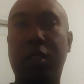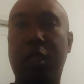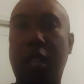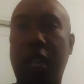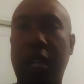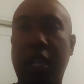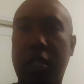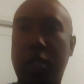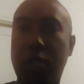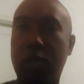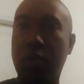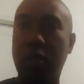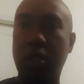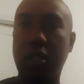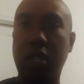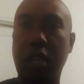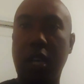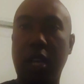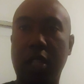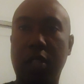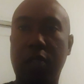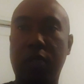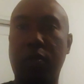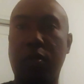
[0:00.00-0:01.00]
It's like twenty
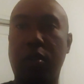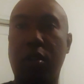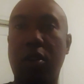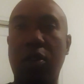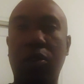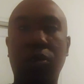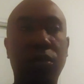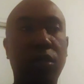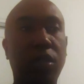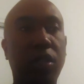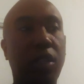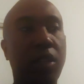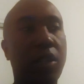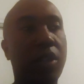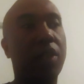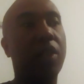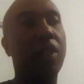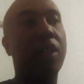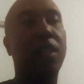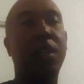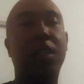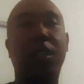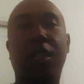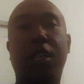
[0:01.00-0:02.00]
dollars for a whole
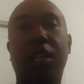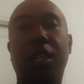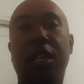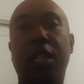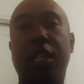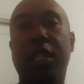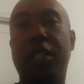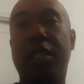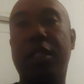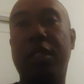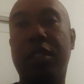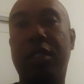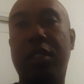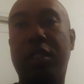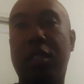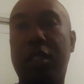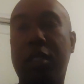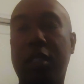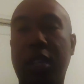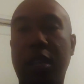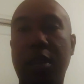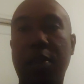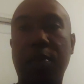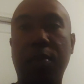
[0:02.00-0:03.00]
year, and it
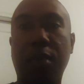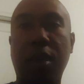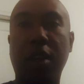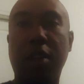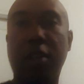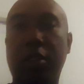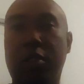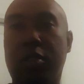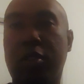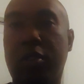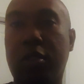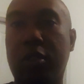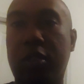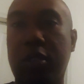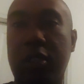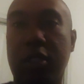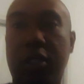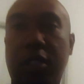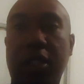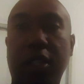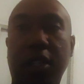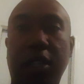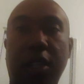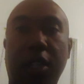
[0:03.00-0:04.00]
just it
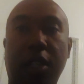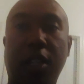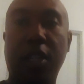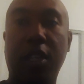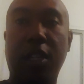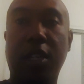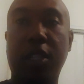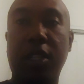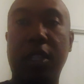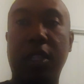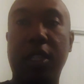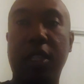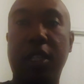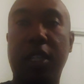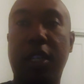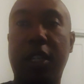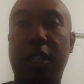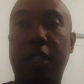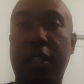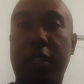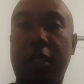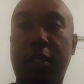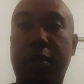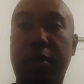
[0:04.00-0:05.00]
monitors the
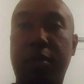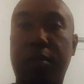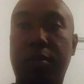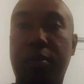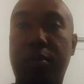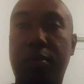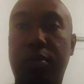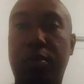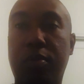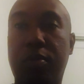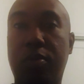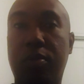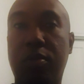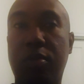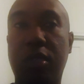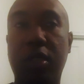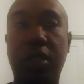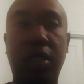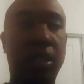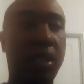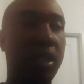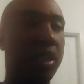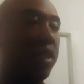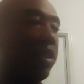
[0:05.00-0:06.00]
uh, the
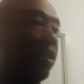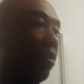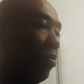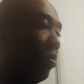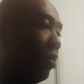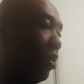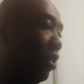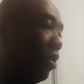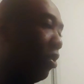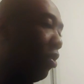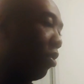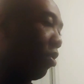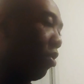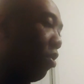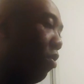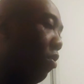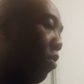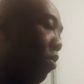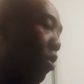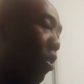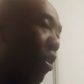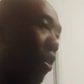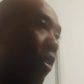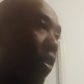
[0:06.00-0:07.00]
systems in your
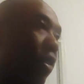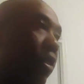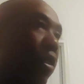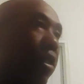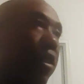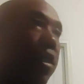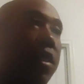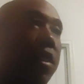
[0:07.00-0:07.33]
car.